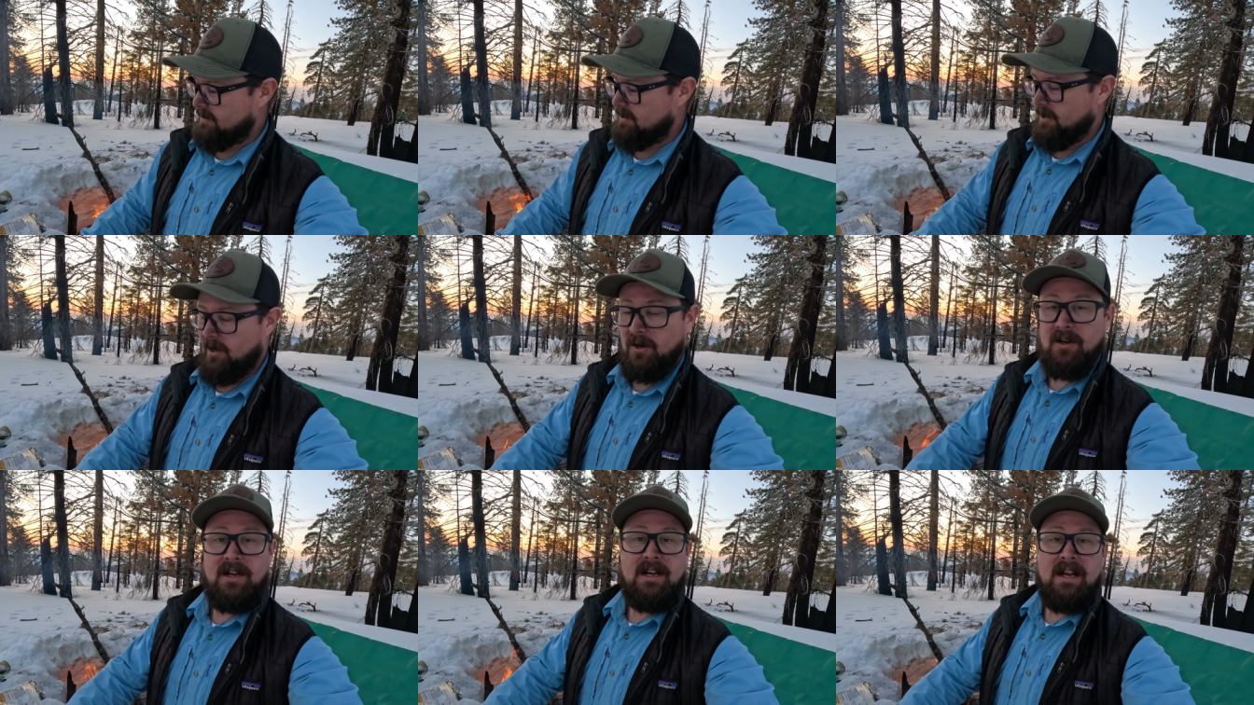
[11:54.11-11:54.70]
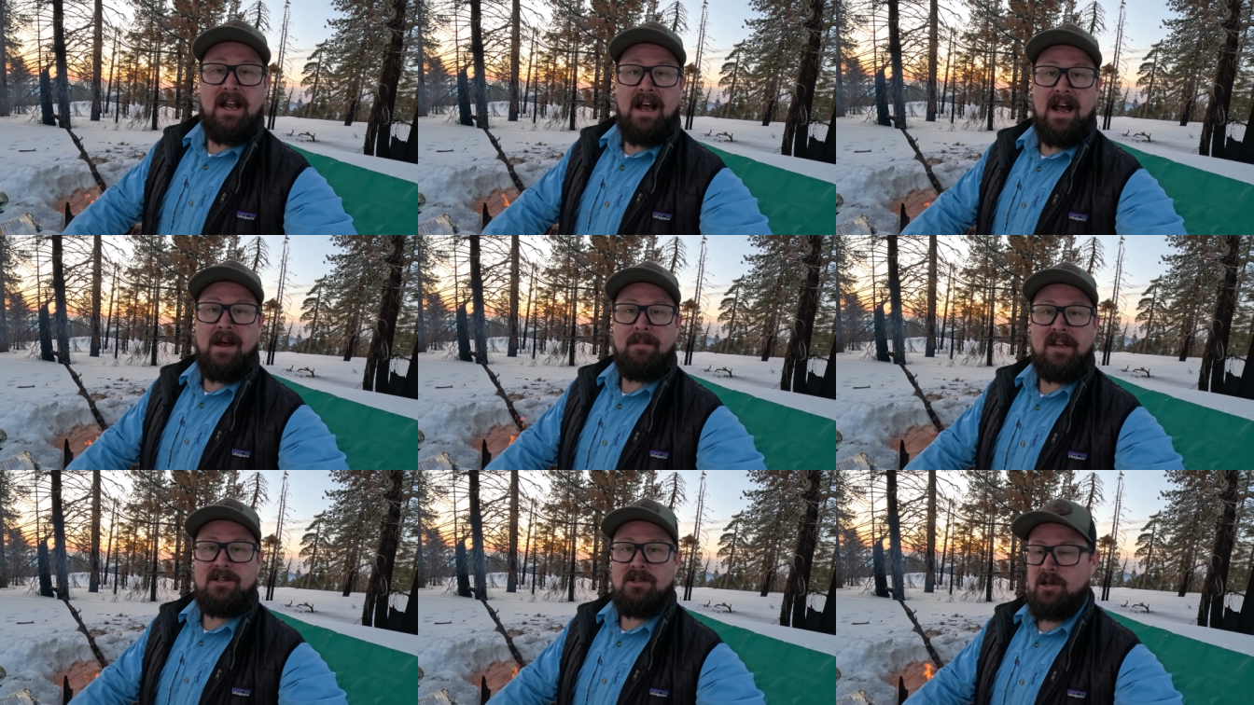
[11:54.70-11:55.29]
So
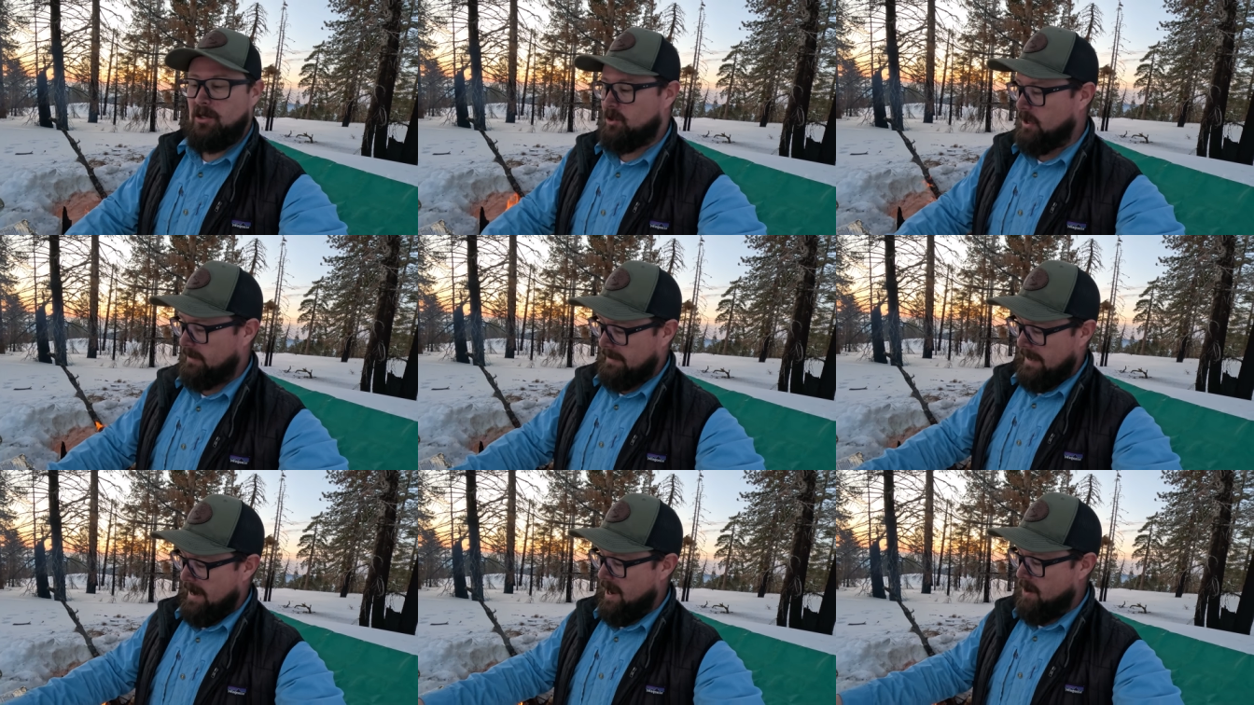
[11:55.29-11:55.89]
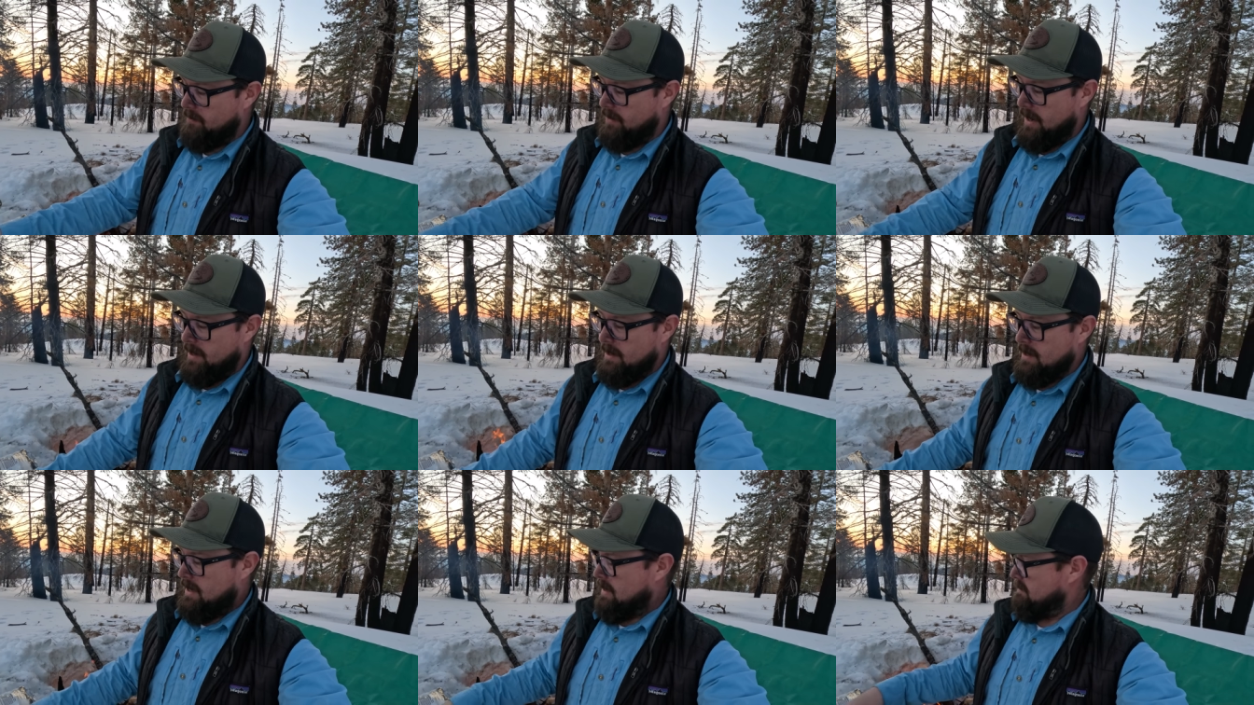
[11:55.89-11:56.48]
uh, make sure you check that out, but
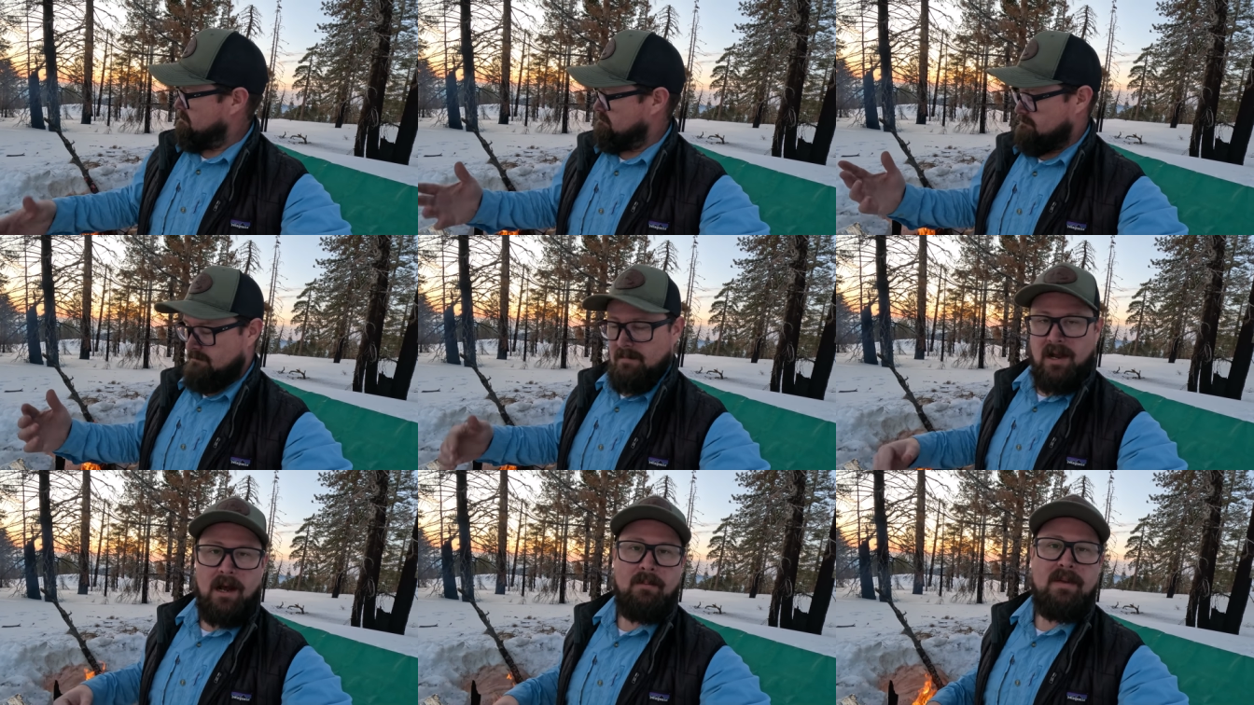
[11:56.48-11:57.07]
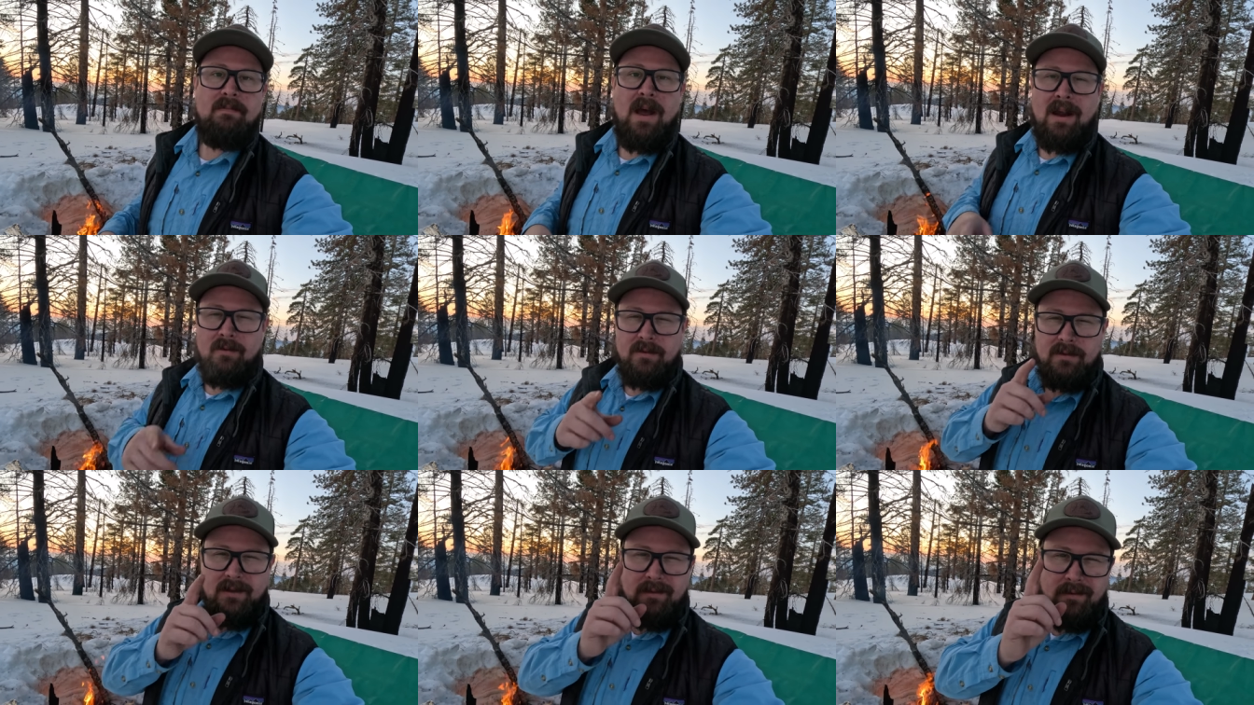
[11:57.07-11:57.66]
I'll be back
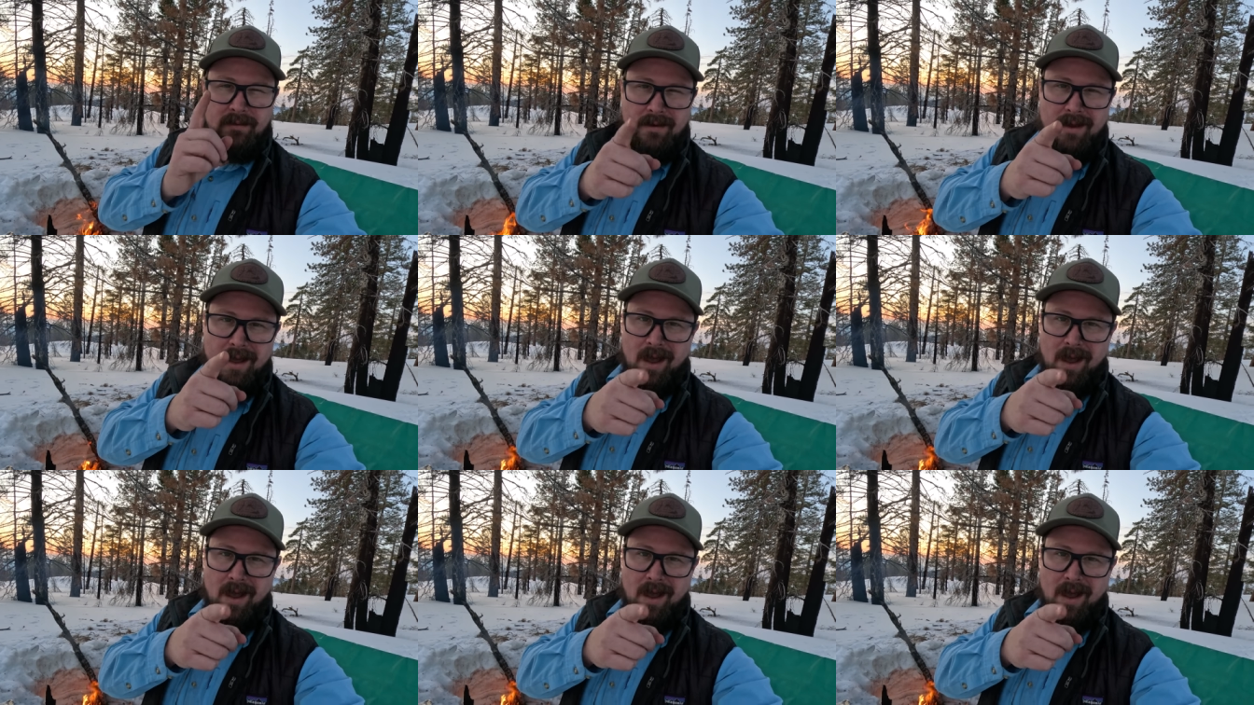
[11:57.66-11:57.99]
with you